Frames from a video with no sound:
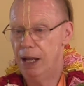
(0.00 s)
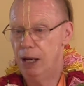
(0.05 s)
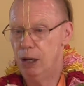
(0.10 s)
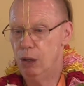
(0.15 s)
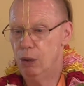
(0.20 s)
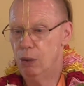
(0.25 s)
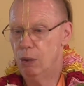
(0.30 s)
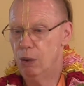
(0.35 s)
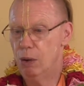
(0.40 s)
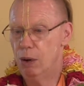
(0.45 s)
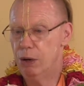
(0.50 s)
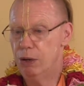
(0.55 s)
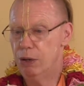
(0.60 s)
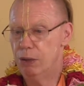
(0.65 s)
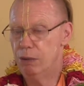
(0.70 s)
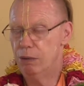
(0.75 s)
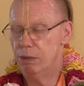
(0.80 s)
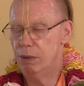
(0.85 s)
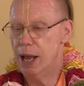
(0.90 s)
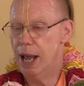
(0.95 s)
Lord
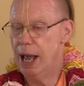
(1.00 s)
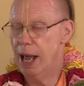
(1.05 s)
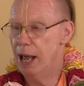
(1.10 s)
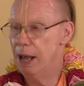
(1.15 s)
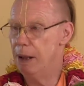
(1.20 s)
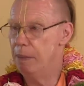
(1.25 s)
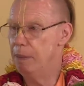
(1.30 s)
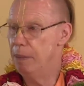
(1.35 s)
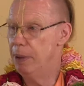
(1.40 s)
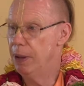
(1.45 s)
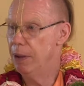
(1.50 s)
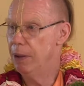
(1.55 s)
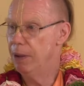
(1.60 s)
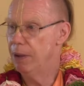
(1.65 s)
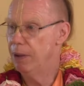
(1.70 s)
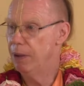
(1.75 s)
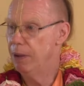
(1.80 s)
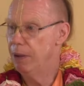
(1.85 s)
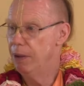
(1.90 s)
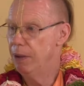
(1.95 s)
Ram,
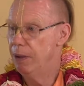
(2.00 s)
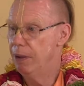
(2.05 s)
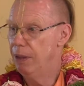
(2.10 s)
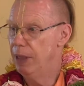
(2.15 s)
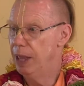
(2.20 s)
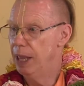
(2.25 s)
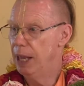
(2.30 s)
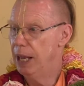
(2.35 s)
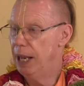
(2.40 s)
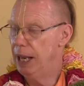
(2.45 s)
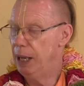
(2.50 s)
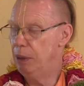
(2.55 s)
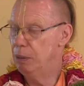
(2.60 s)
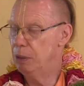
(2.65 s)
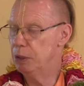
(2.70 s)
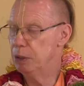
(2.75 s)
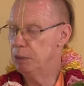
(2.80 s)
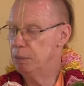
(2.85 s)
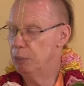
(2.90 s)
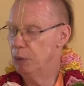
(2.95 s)
he
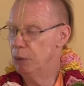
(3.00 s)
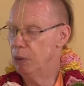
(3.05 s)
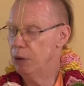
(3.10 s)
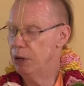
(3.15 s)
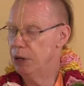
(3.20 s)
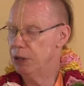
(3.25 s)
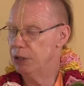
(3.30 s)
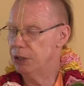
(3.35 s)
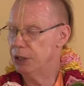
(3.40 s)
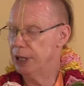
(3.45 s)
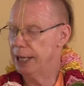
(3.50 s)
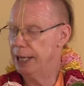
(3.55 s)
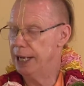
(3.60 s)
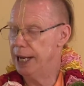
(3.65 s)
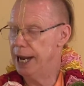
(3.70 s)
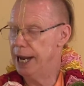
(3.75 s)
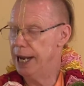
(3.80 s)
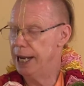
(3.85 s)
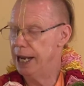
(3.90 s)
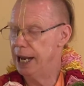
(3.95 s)
was born as a
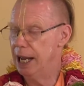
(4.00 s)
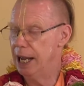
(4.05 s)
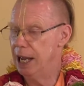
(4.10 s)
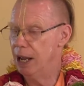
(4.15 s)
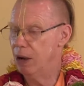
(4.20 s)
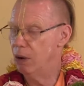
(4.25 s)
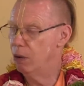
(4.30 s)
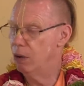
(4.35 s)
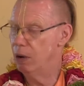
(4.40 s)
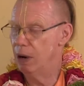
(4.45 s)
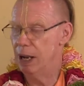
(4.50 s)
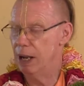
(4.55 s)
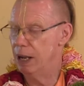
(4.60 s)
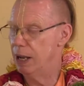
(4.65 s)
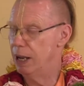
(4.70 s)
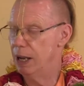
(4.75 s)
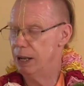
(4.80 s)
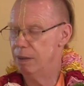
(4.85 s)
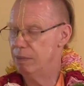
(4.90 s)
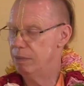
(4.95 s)
king, or
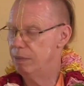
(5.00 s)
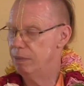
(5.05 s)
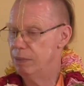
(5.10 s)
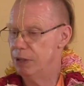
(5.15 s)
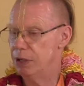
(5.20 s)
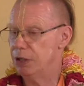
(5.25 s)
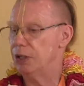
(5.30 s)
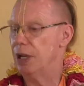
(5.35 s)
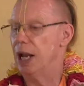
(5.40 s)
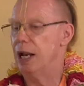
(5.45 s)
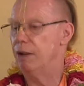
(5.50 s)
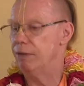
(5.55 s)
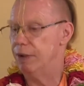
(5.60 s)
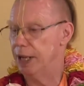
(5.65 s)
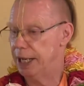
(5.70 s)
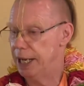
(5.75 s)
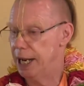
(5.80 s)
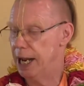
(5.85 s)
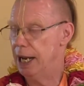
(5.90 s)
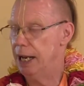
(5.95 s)
the son of a
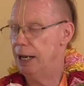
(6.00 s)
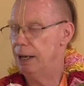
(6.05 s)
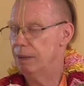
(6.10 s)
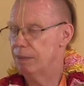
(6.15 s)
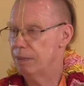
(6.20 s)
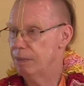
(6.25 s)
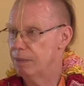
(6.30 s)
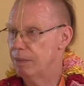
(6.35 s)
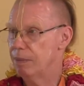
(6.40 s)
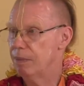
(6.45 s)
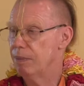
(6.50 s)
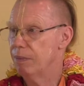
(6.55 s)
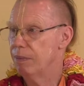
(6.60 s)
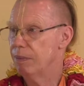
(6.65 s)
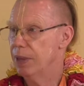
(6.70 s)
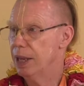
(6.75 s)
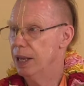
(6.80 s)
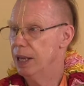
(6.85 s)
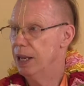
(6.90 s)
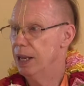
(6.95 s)
king.
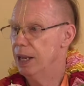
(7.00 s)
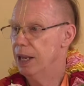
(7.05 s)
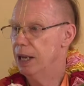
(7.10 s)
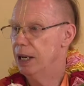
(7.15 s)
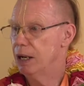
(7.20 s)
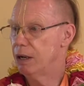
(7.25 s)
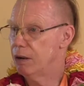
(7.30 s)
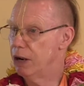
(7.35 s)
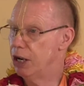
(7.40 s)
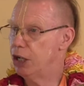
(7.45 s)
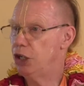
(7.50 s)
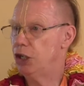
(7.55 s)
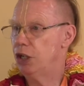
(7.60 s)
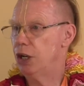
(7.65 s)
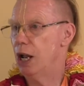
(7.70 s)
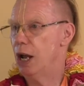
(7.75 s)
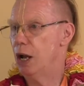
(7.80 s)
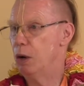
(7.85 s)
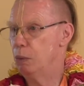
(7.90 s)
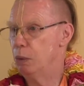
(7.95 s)

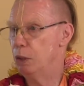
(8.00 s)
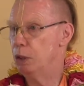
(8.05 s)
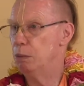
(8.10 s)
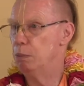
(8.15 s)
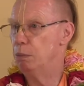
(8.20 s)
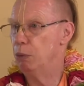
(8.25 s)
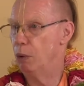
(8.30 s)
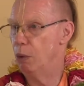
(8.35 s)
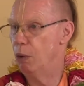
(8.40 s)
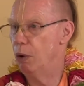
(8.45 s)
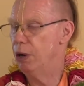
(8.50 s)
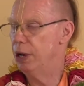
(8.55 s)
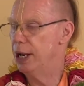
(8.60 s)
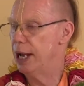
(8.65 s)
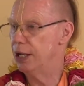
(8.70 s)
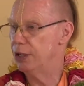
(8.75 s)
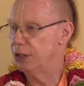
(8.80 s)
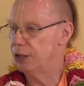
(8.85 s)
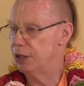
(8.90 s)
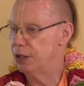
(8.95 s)
Krishna was born
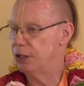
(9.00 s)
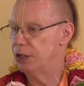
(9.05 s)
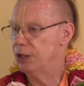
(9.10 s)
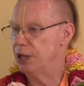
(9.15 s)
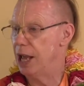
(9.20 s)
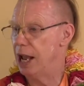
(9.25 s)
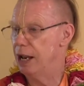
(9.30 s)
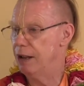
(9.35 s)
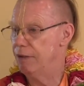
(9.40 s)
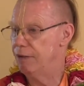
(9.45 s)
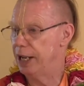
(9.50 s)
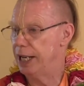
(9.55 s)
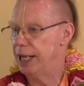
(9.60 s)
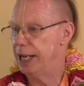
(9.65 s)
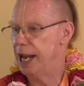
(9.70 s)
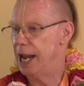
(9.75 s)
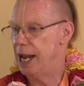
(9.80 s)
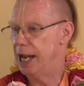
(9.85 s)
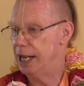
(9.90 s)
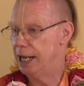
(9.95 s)
as the son of a
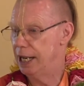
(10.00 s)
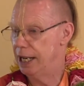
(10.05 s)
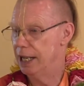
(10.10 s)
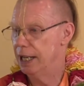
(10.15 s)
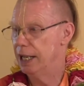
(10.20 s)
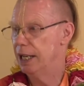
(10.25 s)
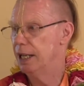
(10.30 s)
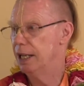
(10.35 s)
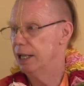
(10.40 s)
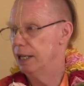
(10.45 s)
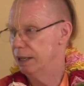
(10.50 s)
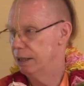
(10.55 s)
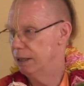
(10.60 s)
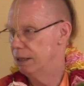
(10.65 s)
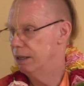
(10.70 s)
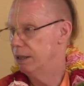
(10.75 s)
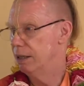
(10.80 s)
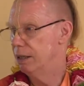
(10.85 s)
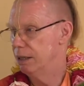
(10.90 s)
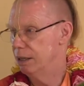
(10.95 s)
king,
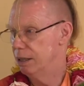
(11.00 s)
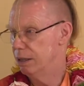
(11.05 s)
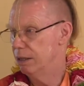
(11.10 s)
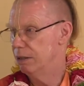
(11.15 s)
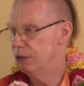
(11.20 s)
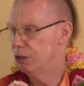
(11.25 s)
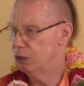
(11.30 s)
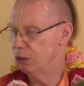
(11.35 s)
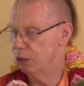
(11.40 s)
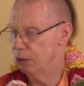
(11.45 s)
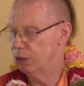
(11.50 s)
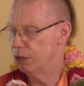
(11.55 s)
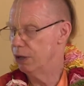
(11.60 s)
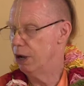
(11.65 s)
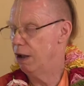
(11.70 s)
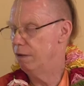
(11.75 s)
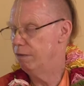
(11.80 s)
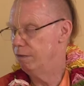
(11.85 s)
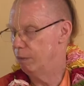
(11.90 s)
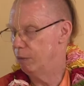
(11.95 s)
sort
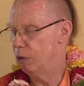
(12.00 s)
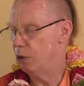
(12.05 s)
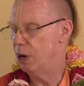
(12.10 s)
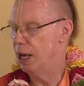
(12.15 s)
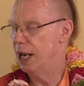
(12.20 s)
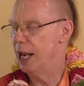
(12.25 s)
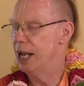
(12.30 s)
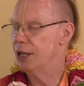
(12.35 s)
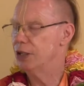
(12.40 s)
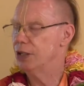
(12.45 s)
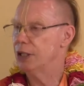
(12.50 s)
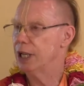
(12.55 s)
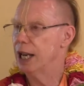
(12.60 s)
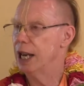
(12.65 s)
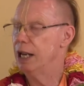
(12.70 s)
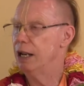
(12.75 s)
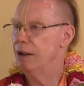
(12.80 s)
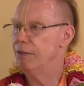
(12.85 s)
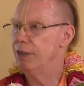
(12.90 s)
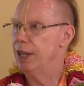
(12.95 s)
of, more or less,
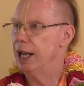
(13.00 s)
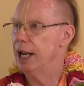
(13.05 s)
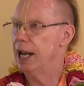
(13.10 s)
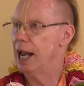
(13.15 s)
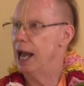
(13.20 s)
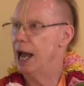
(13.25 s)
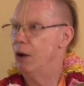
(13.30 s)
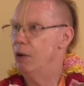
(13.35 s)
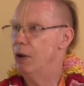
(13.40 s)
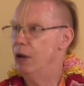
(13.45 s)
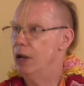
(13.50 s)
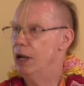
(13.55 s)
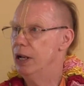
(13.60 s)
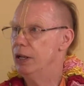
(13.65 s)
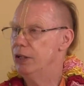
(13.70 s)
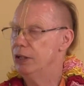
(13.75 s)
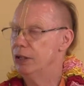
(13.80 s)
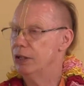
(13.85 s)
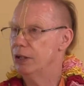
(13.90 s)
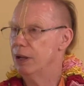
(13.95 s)
king of the
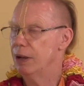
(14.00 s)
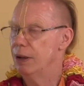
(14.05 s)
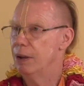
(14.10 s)
cowherds.